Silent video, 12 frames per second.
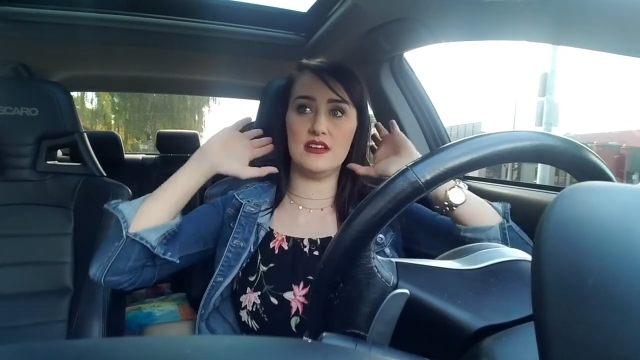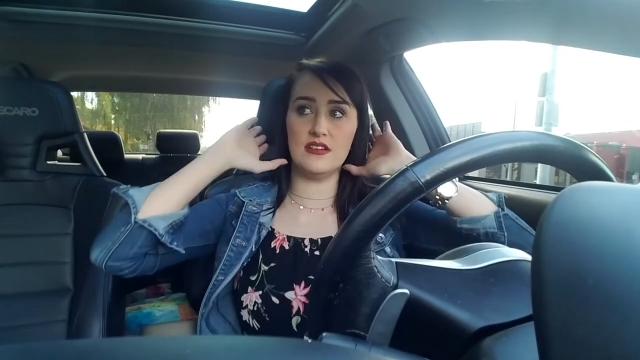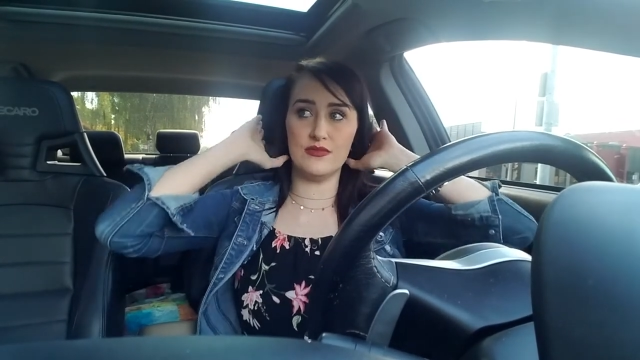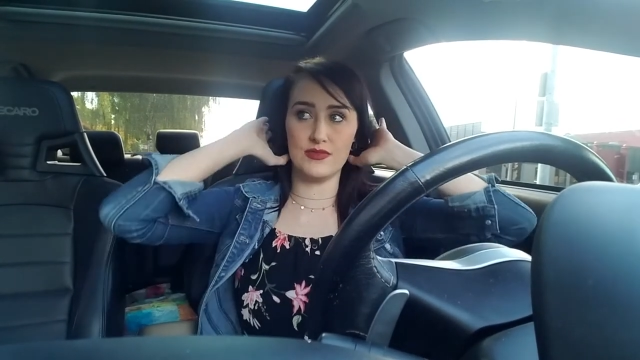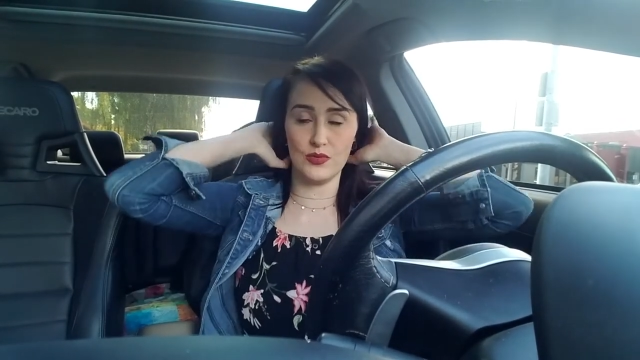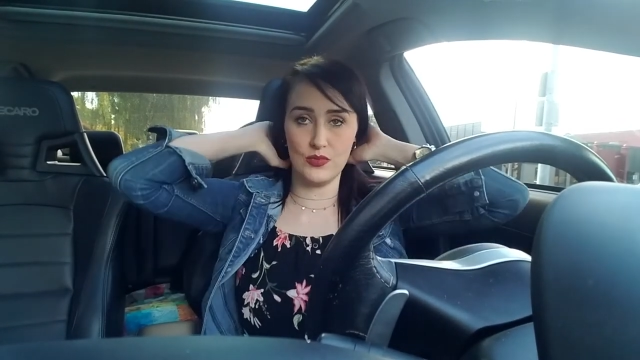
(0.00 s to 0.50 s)

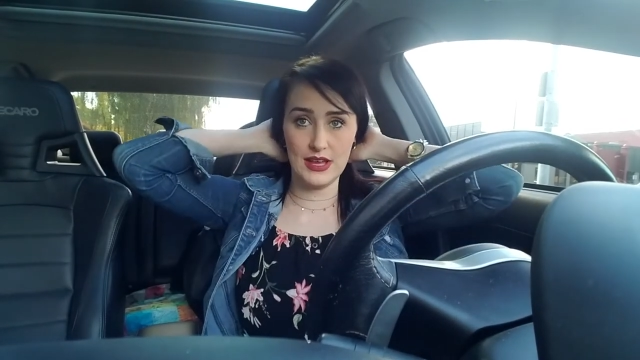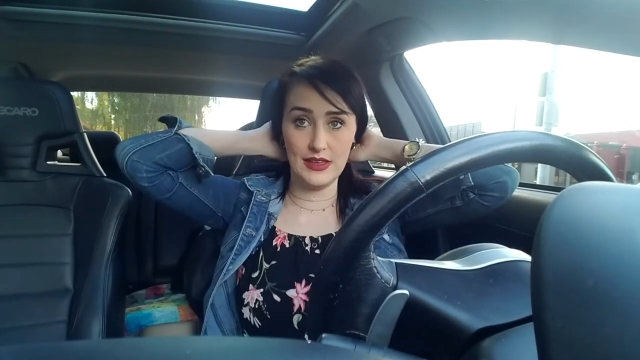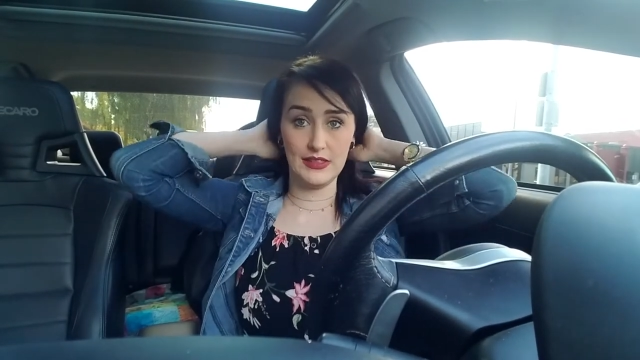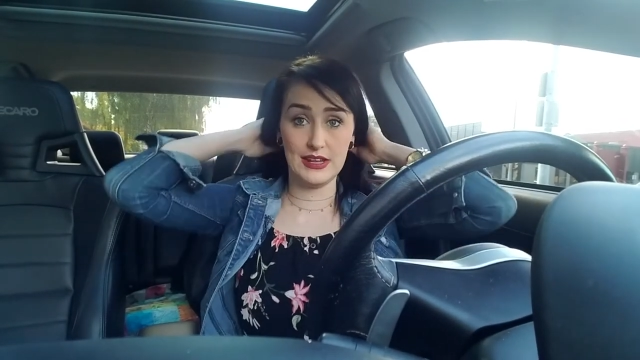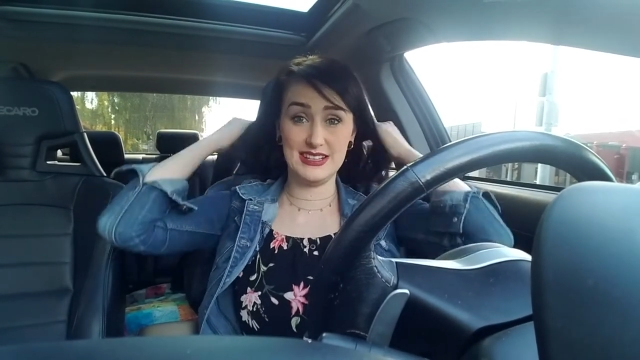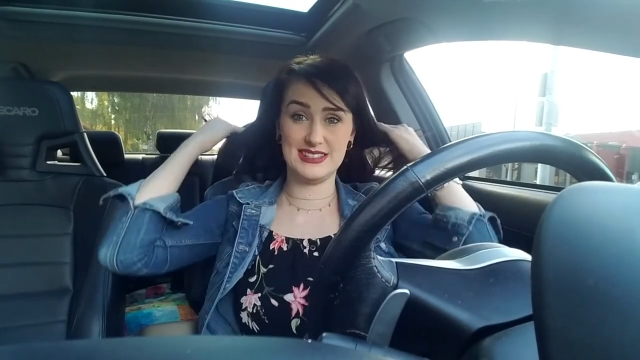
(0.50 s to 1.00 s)
of the way
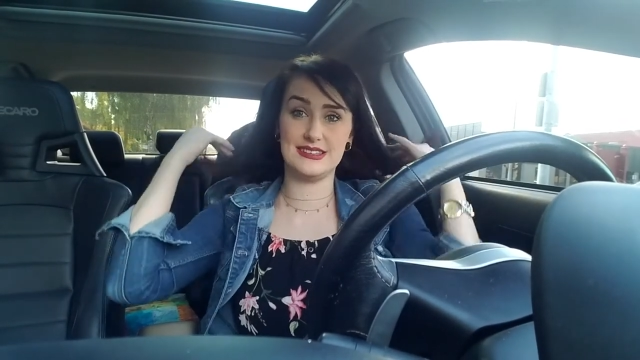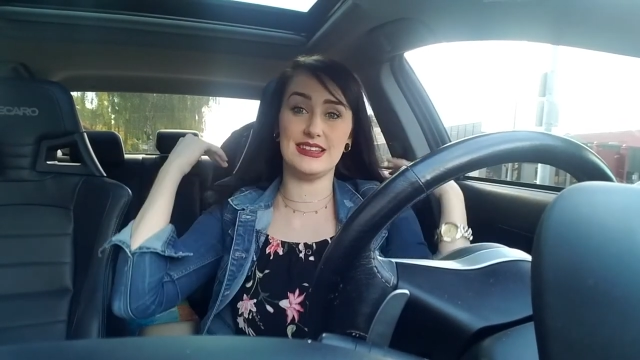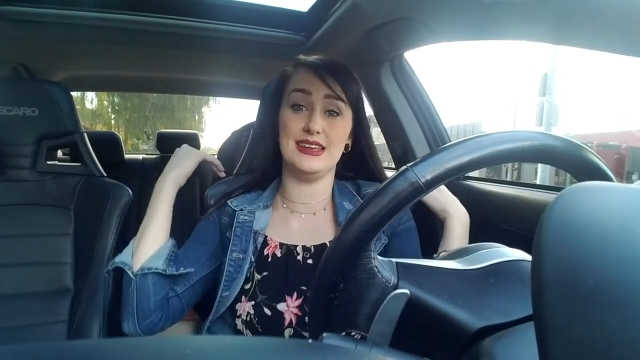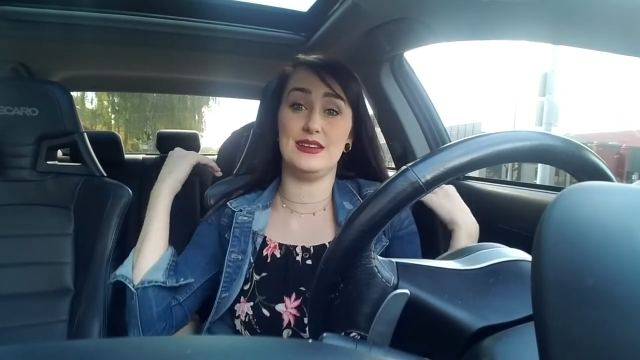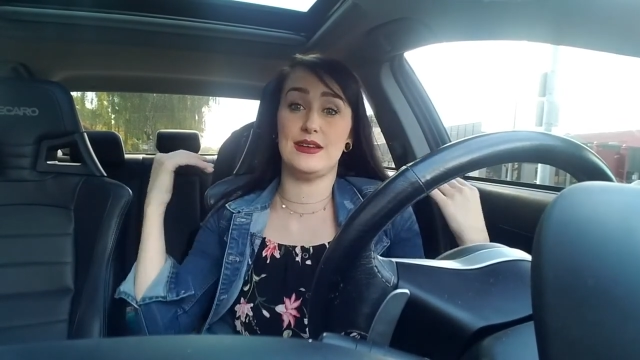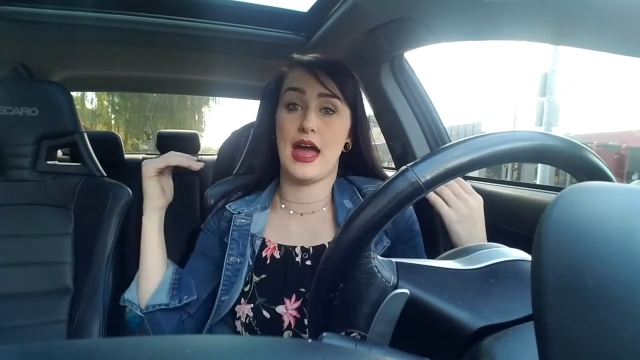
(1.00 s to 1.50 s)
that it's
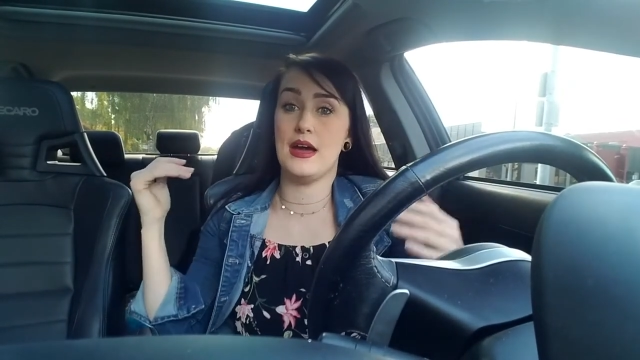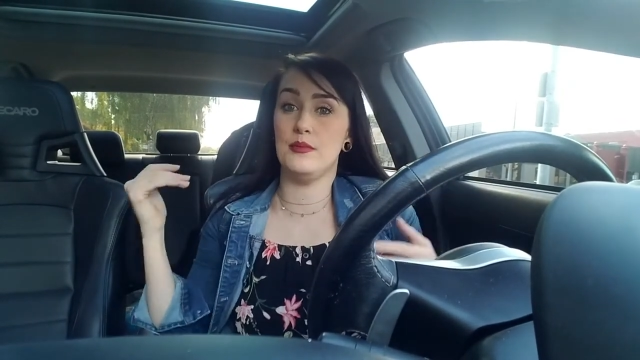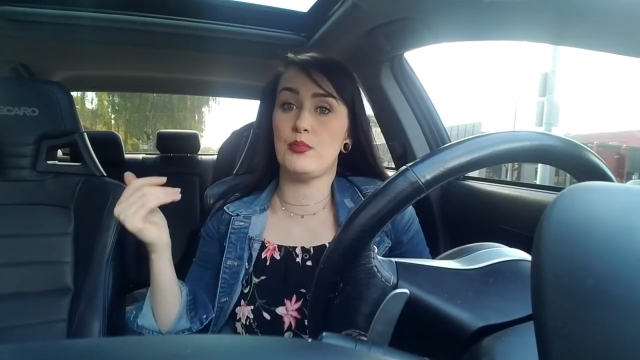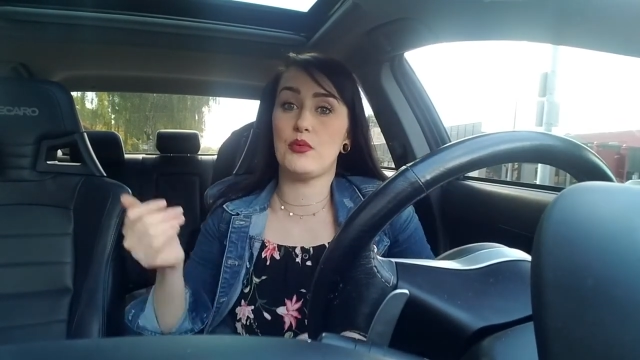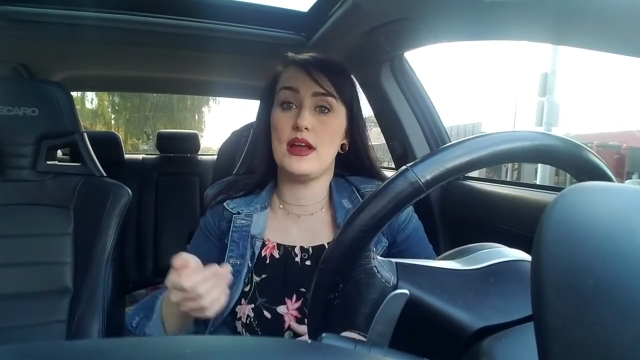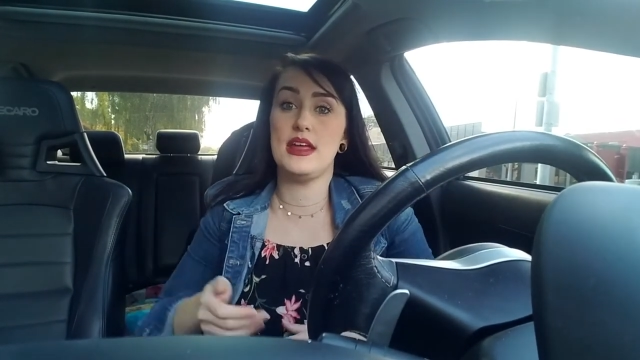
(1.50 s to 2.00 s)
like
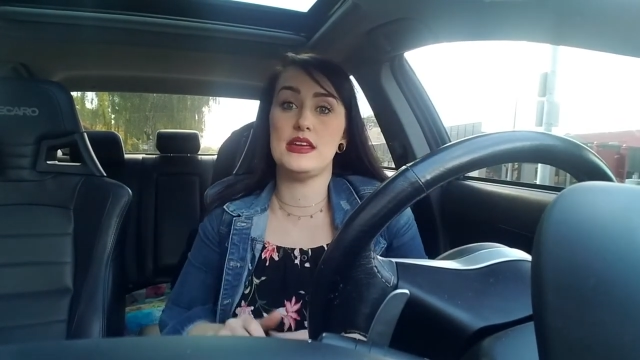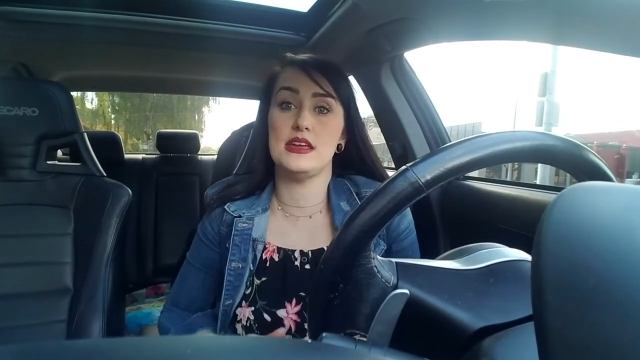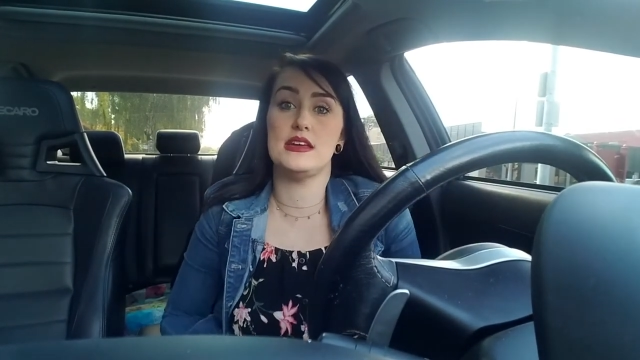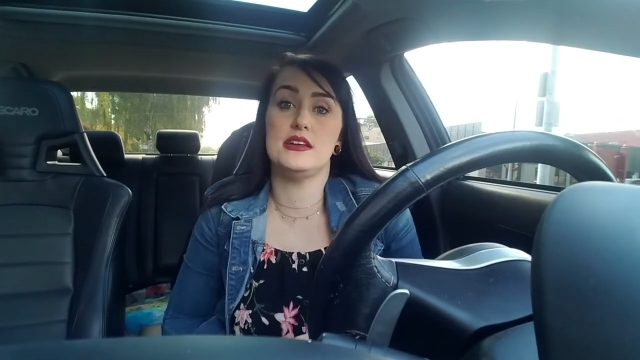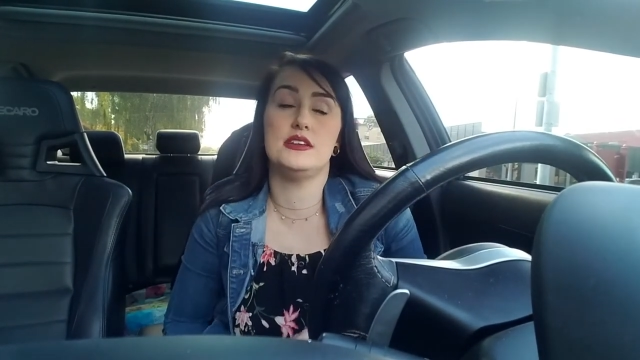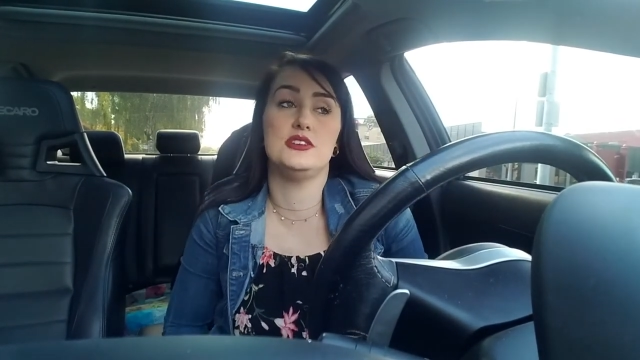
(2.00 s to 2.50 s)
had
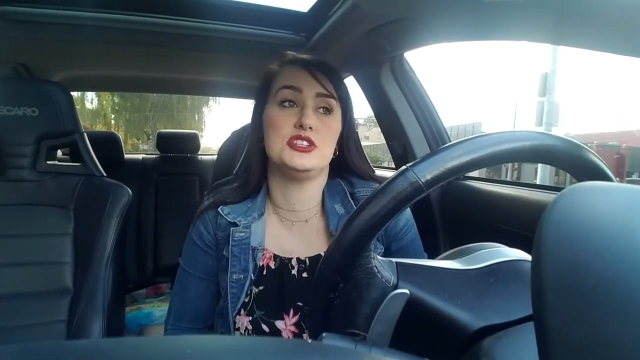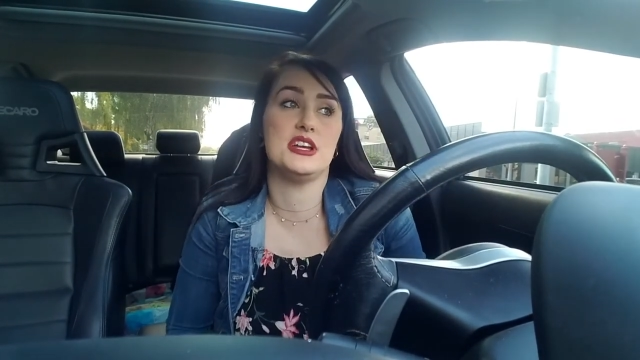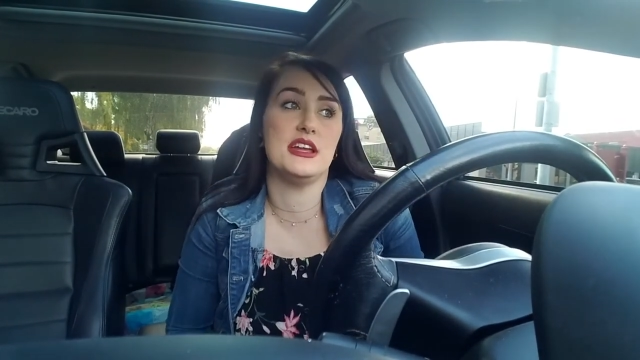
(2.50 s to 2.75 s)
breakage,